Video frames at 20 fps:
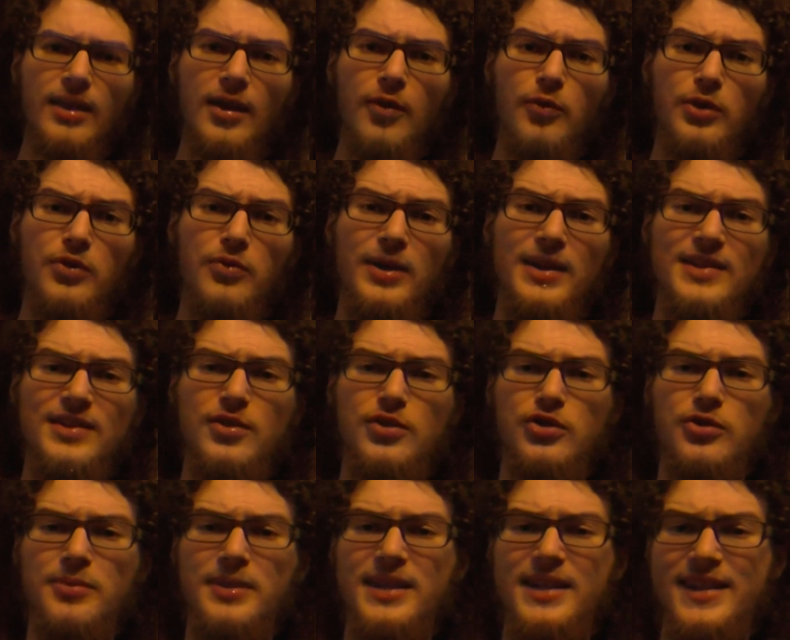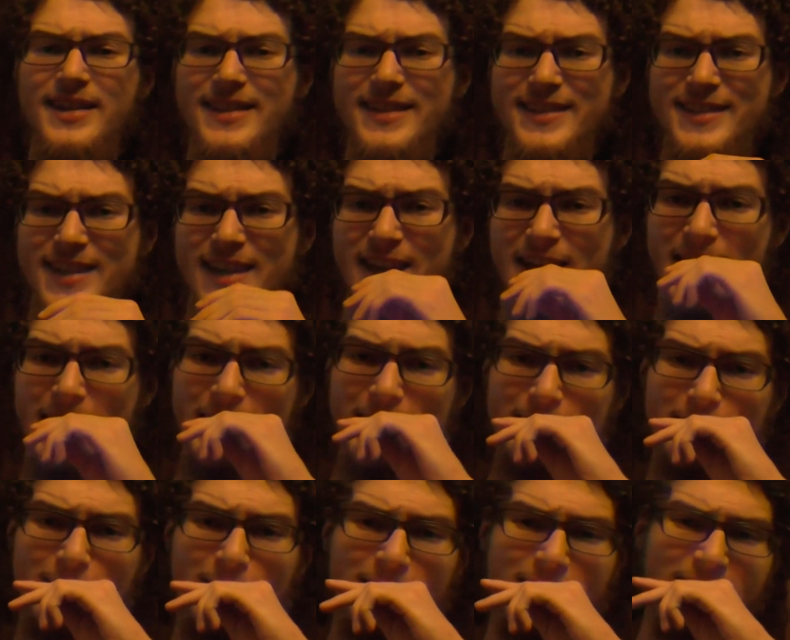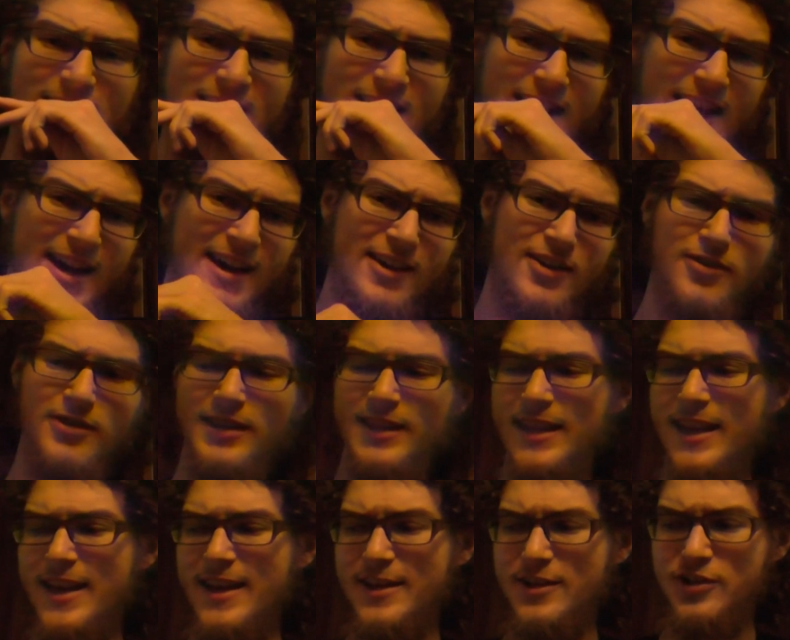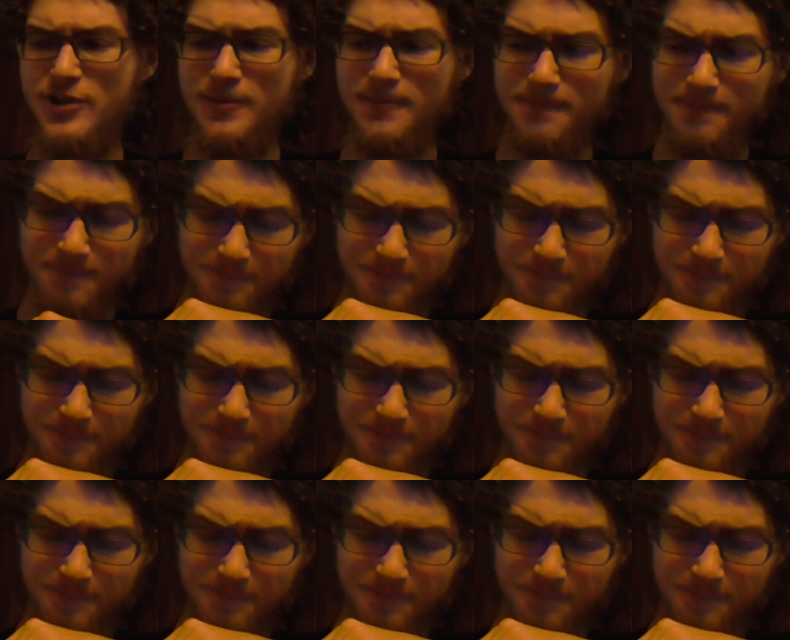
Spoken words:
With the way social media is, it's hard to get an accurate gauge